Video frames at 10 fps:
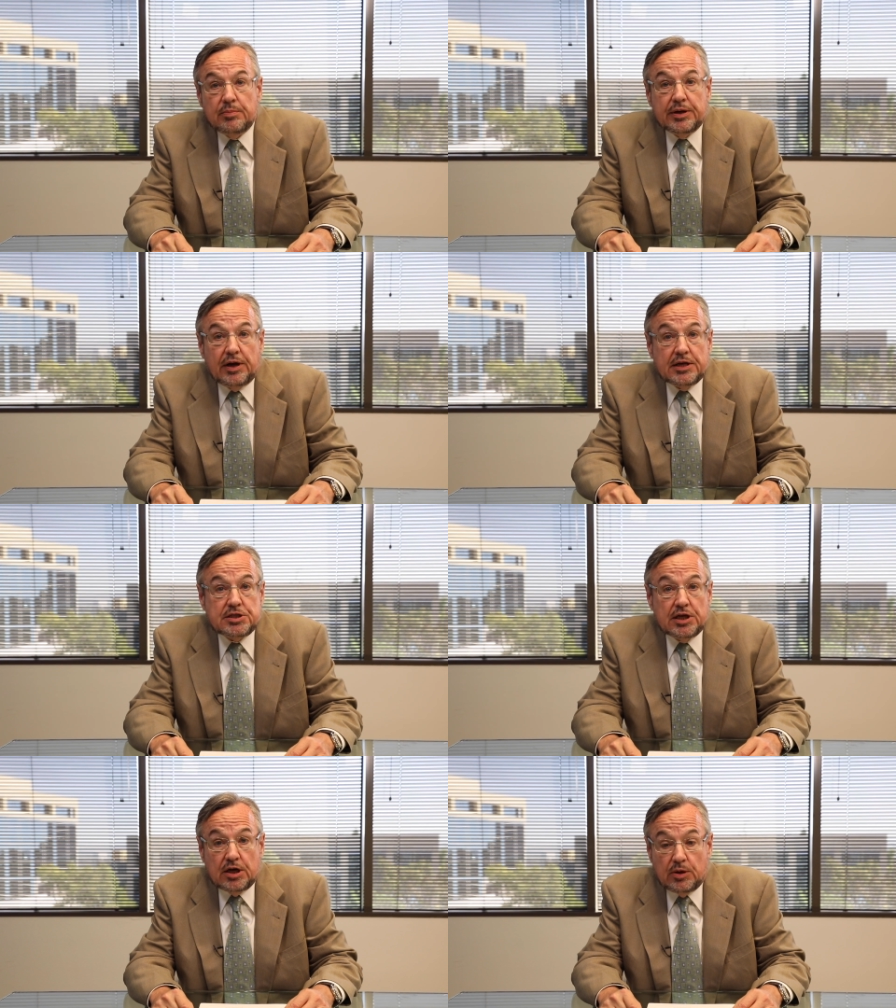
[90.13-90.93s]
but
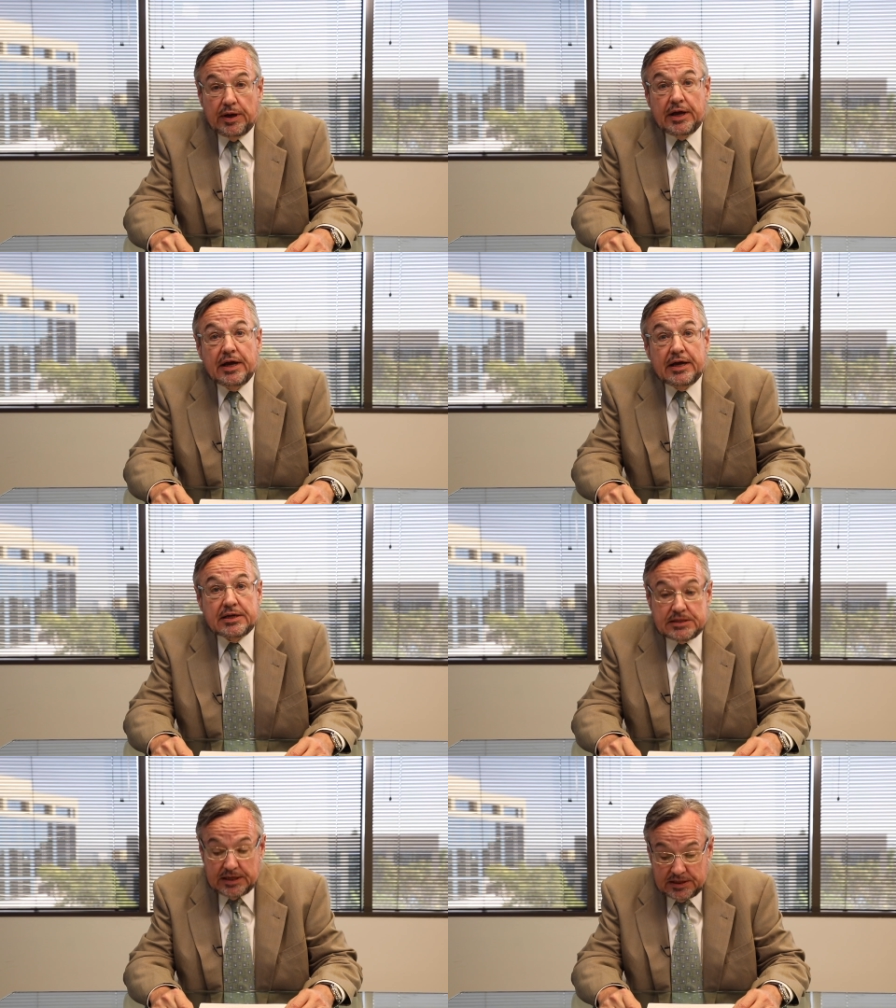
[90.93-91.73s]
also
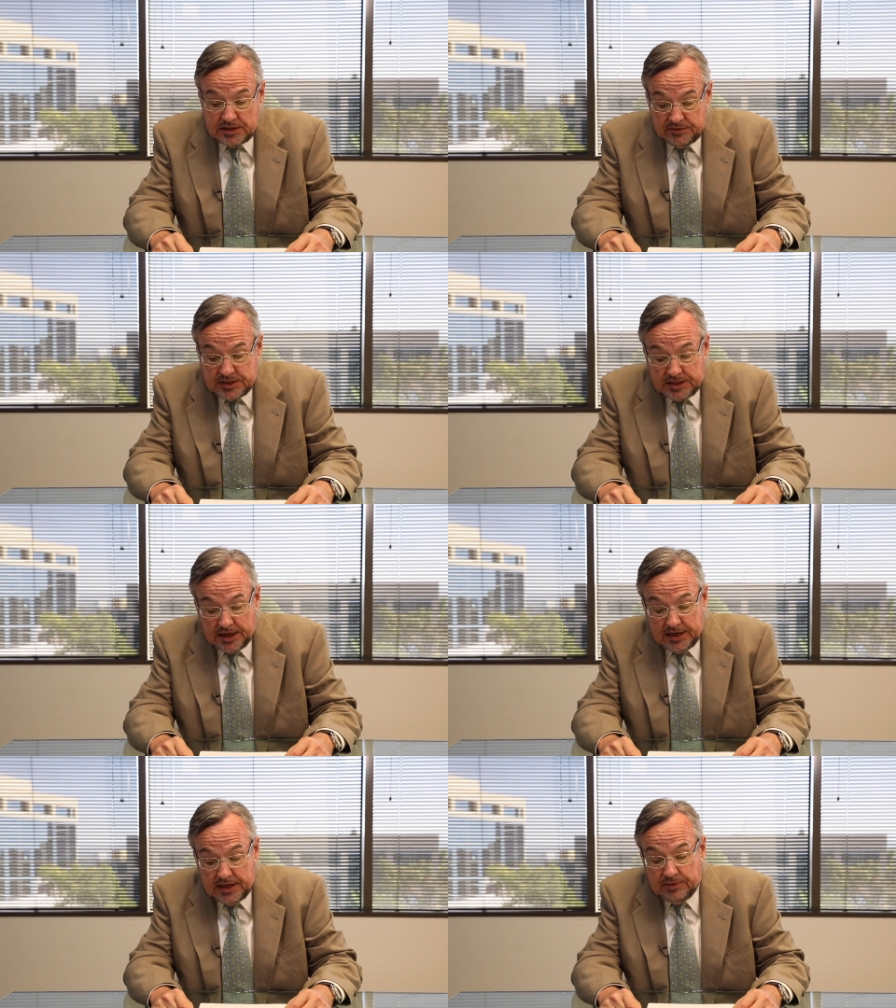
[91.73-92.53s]
extensive
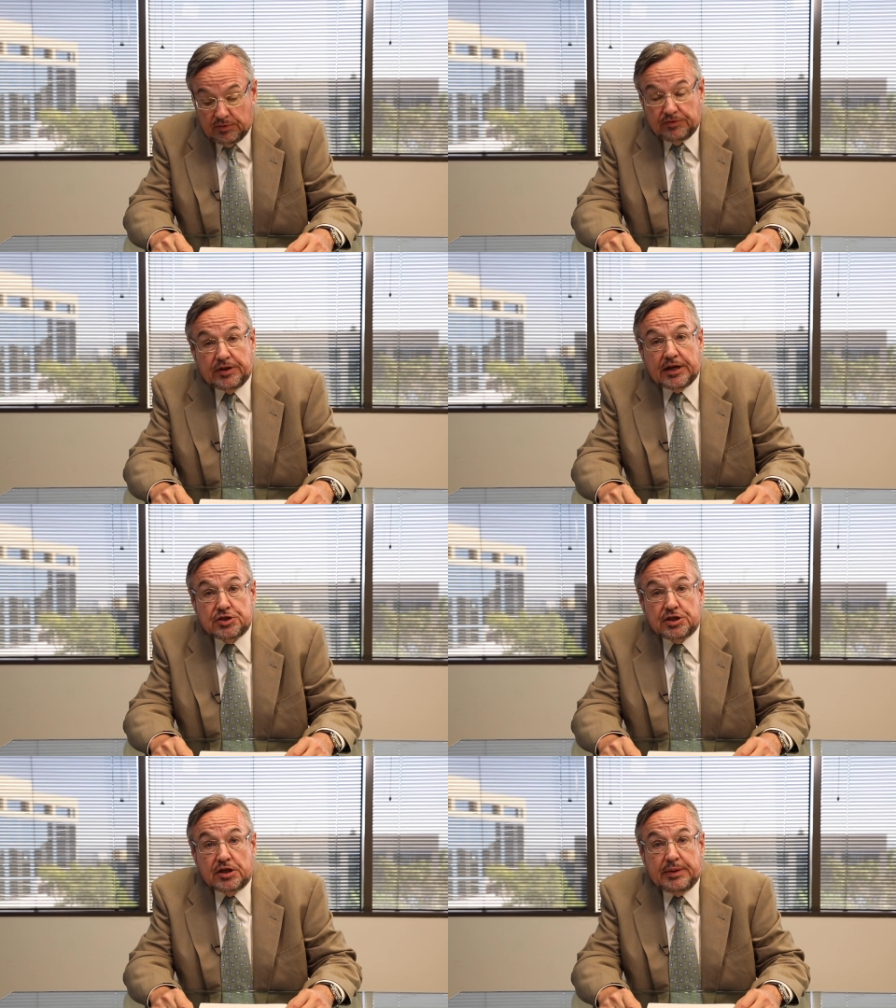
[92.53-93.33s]
study and
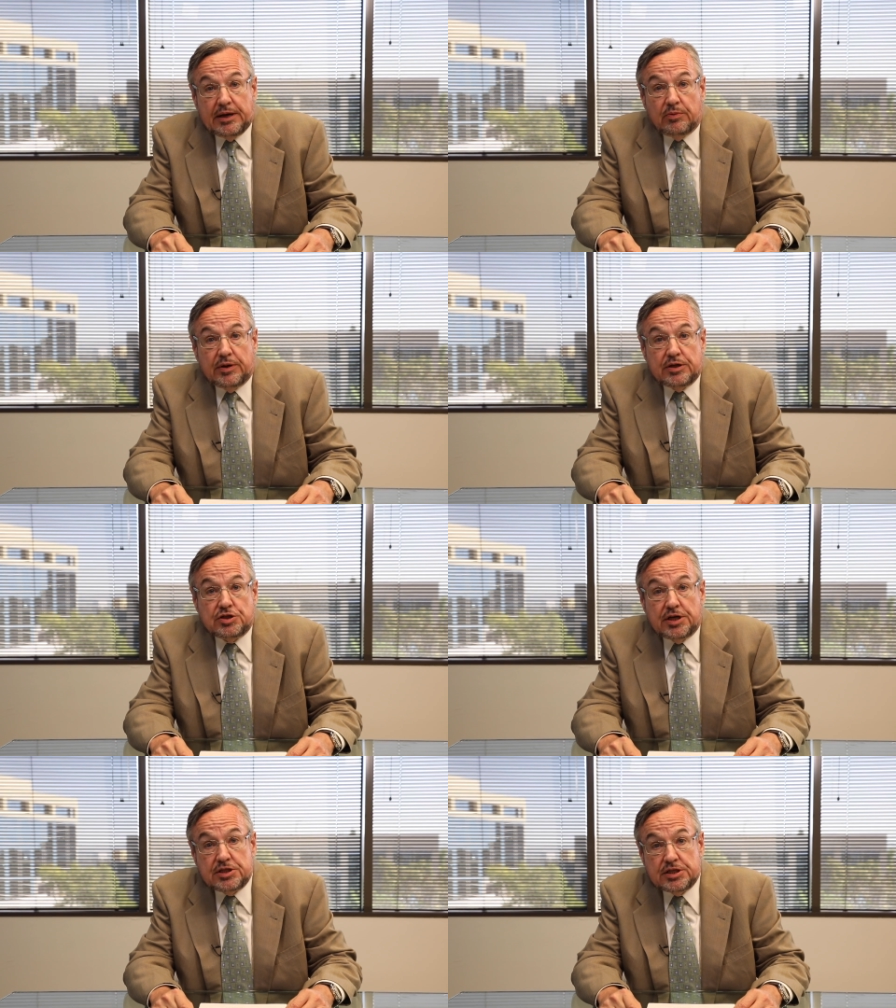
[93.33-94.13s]
reflection about what
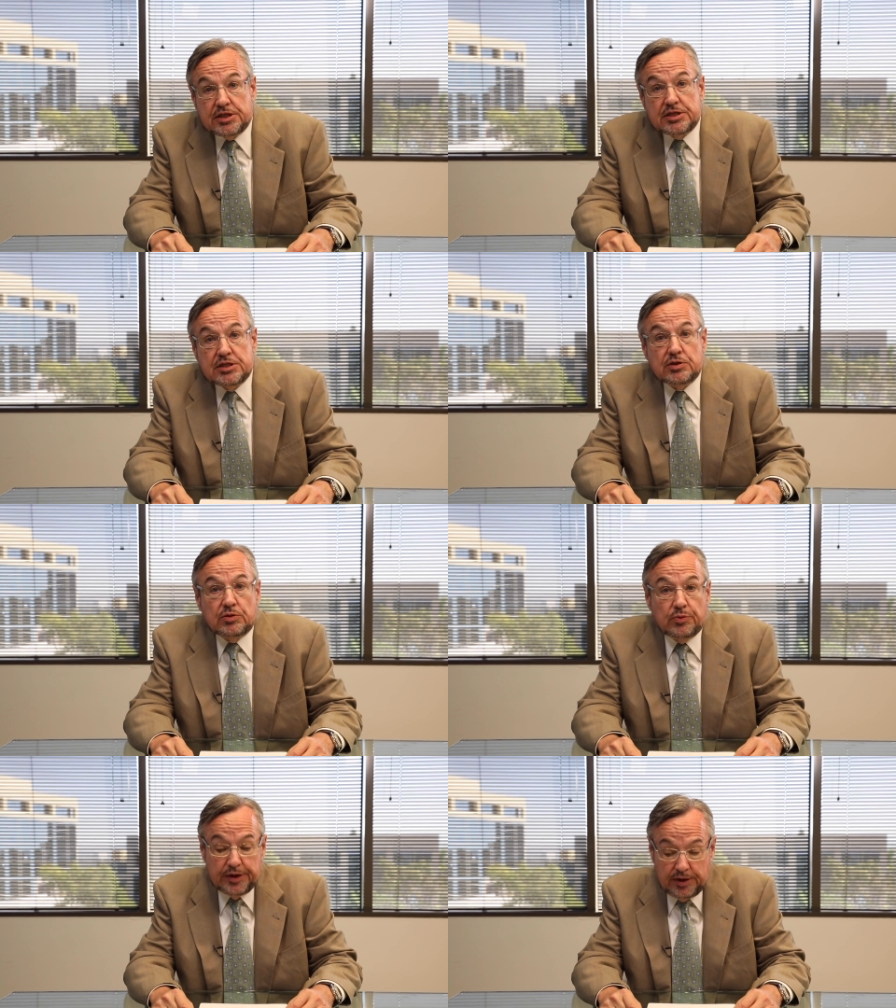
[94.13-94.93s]
judges,
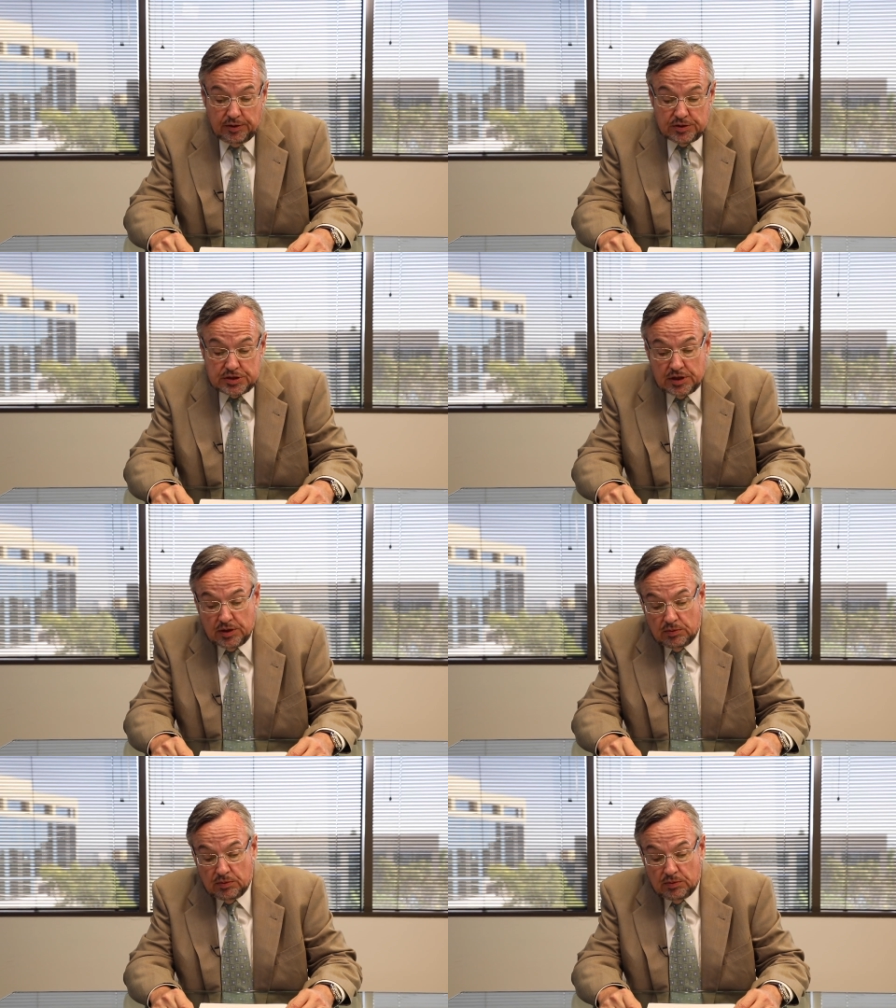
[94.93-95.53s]
lawyers,